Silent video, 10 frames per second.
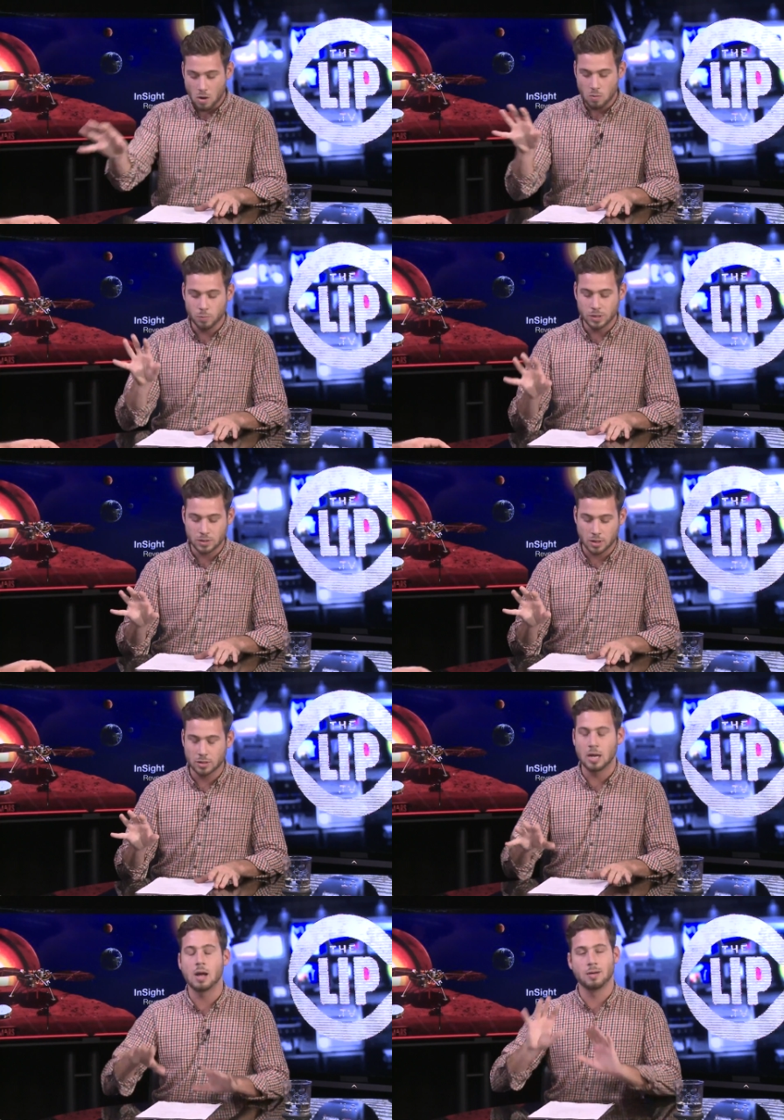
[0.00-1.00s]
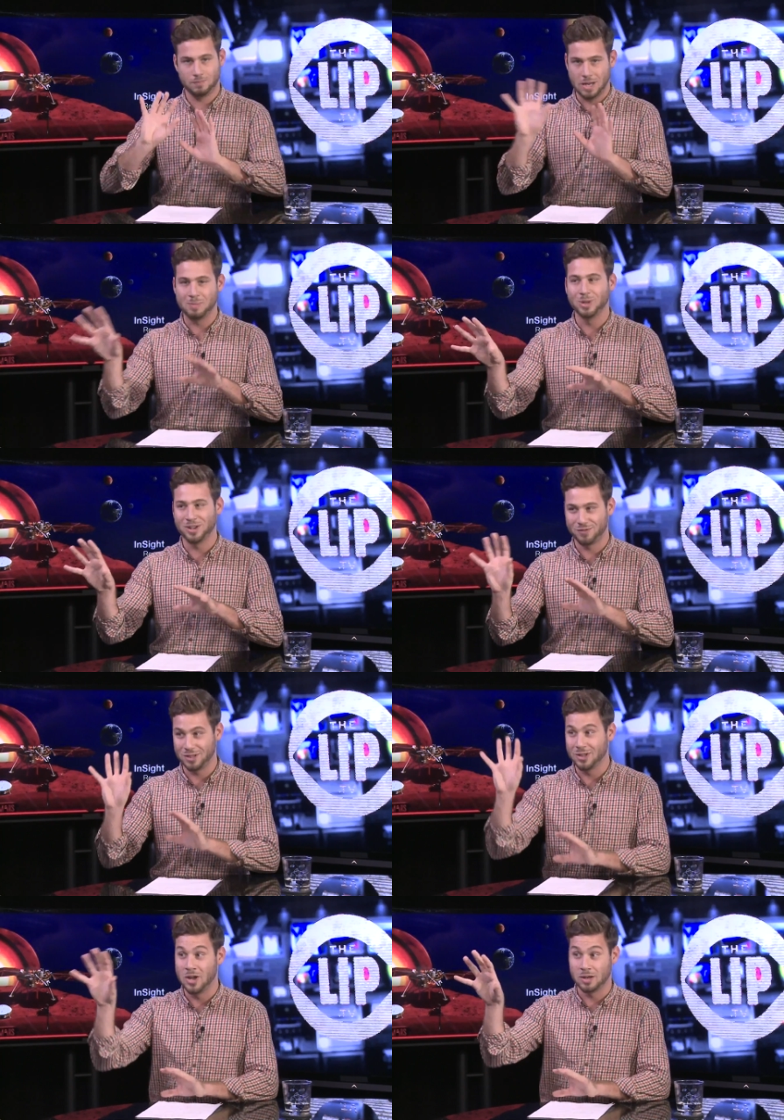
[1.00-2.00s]
when we start... I'm looking
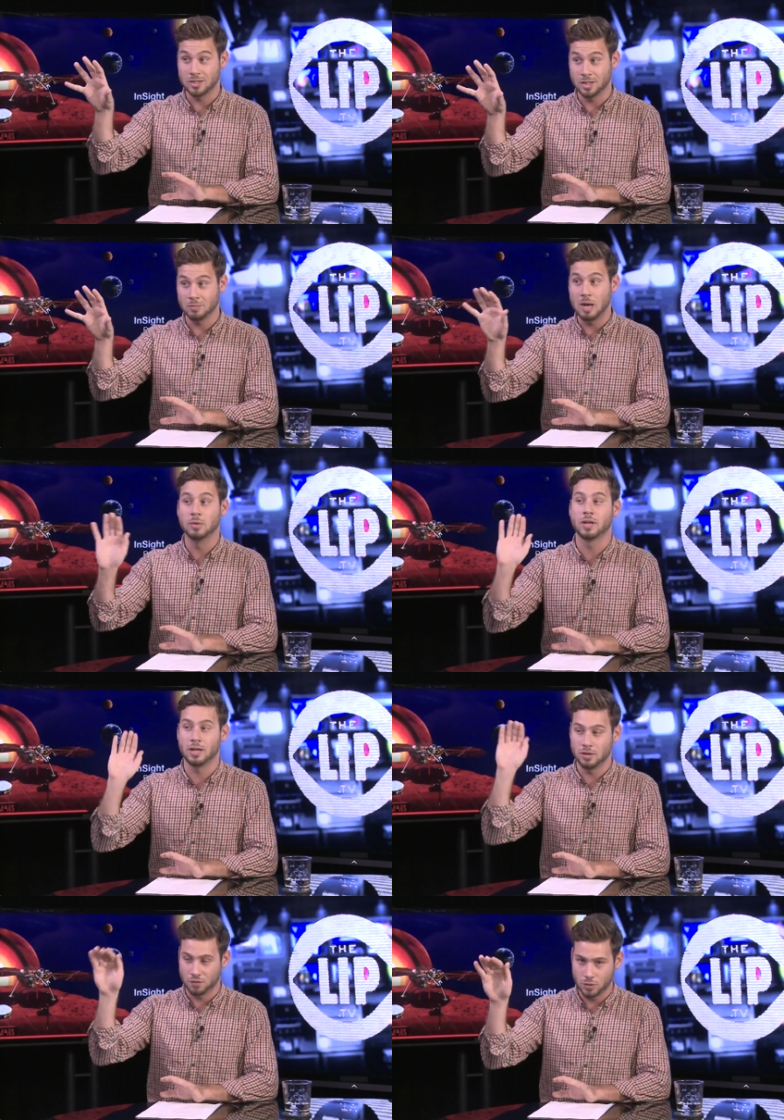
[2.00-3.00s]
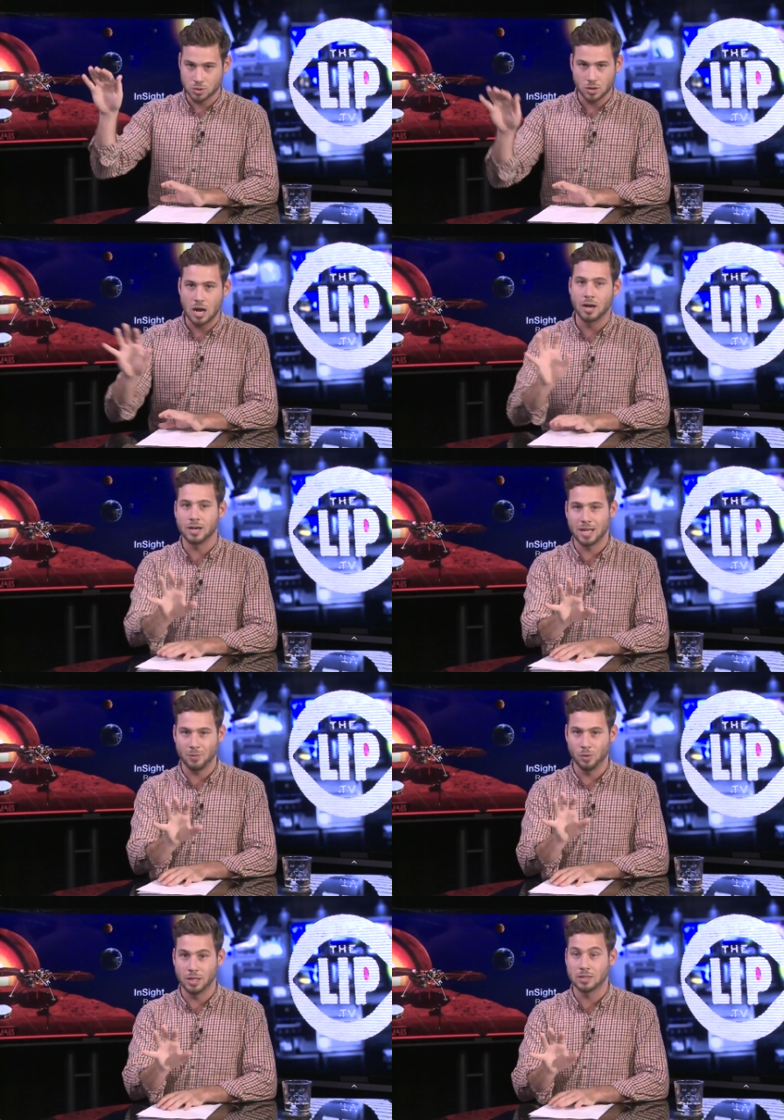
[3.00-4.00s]
for the long term. I'm looking in the future. I'm going to
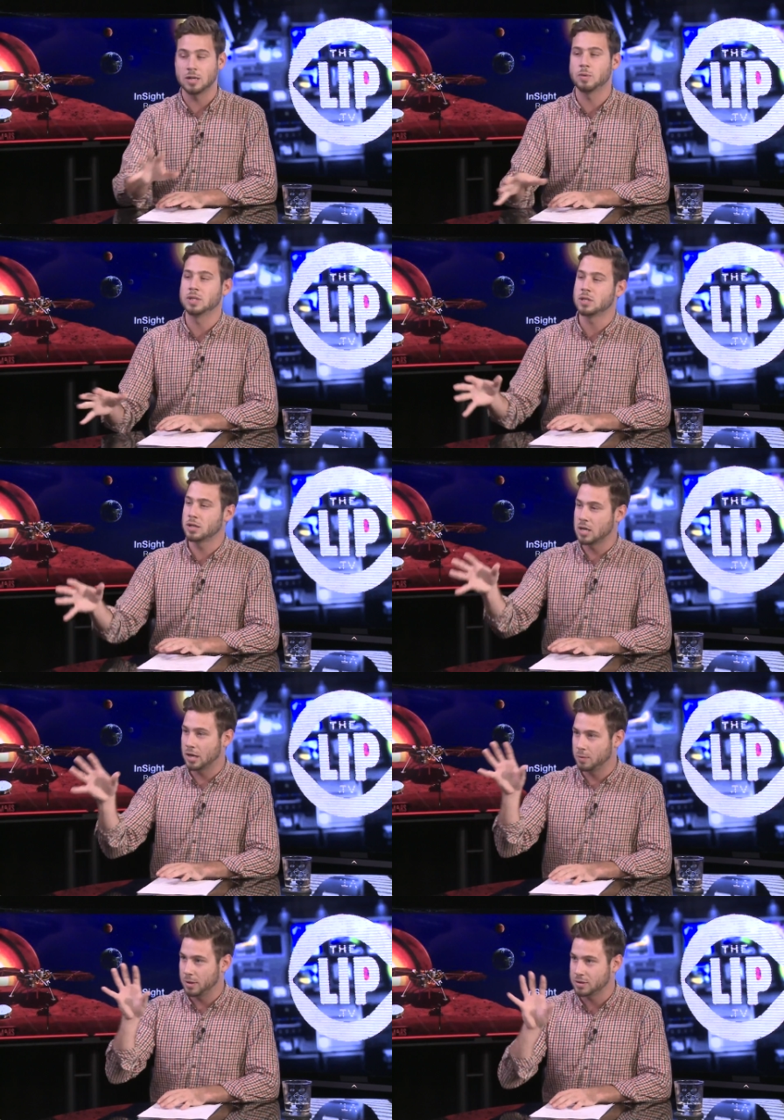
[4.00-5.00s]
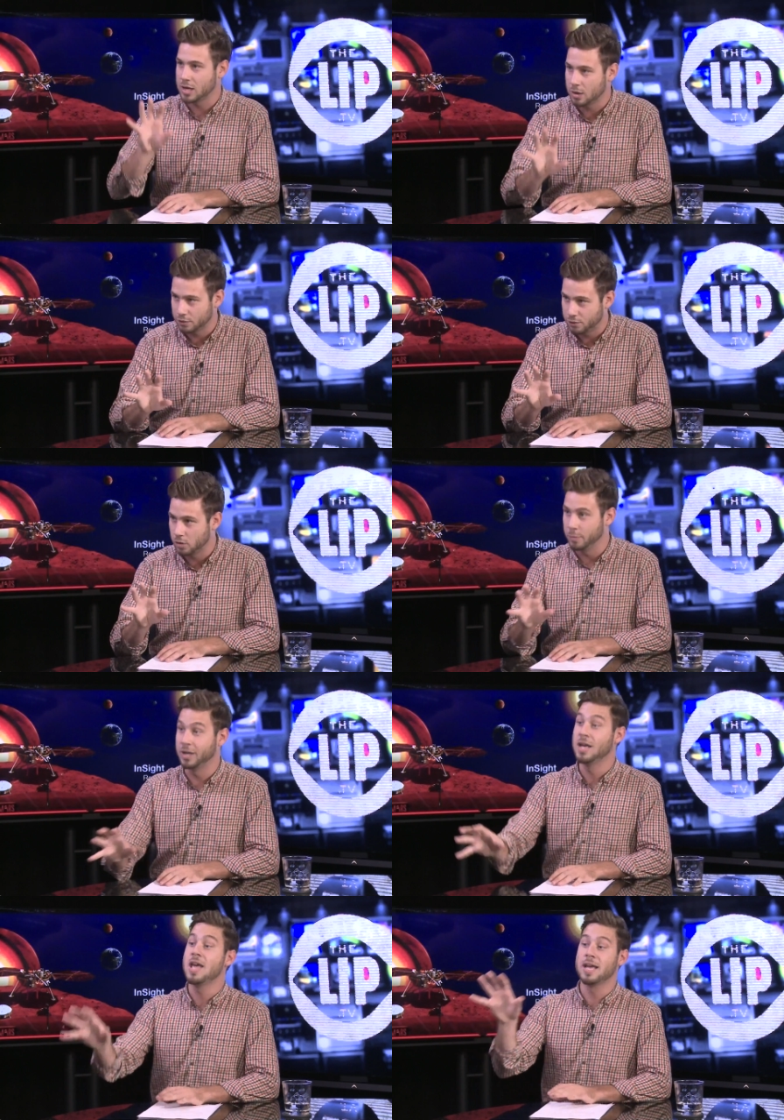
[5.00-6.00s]
get really excited when we start talking about
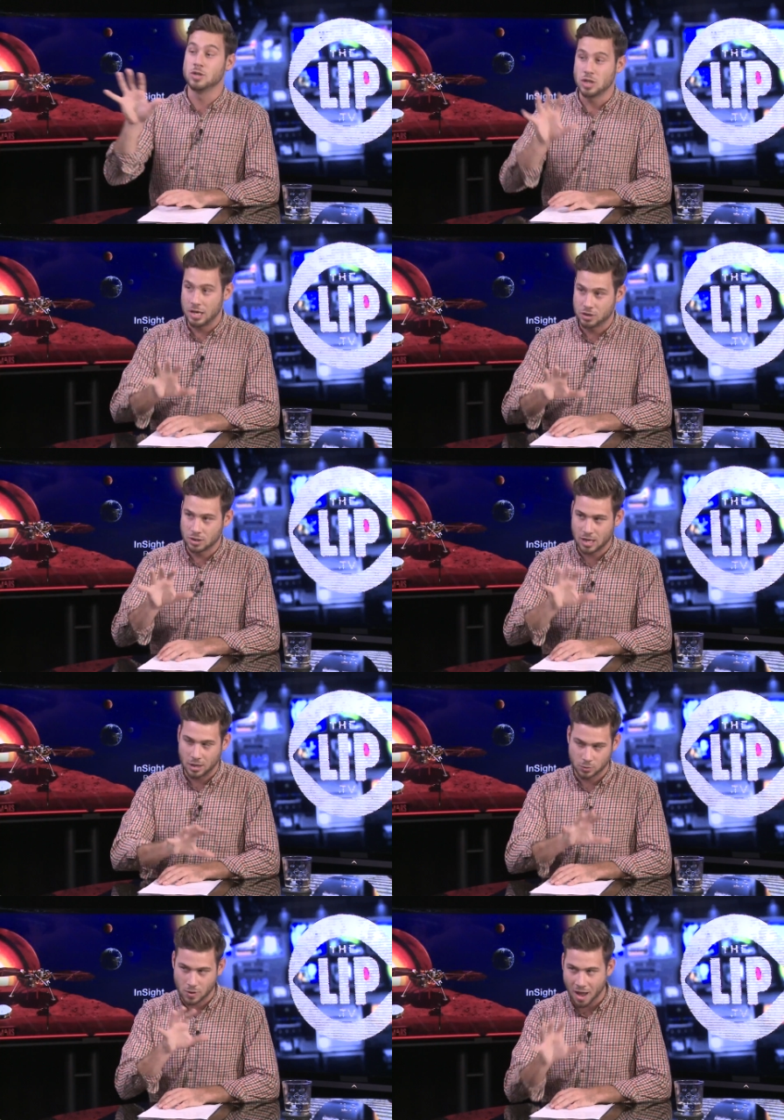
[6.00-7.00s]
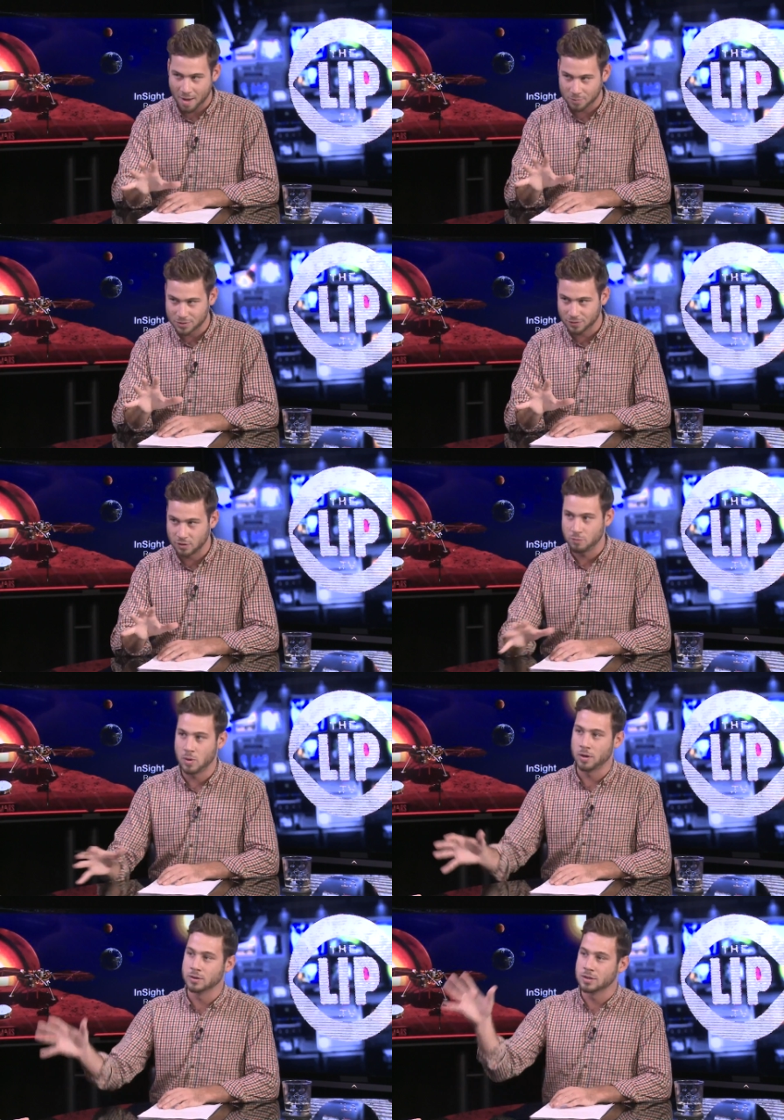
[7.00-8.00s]
terraforming and changing the actual atmosphere of Mars.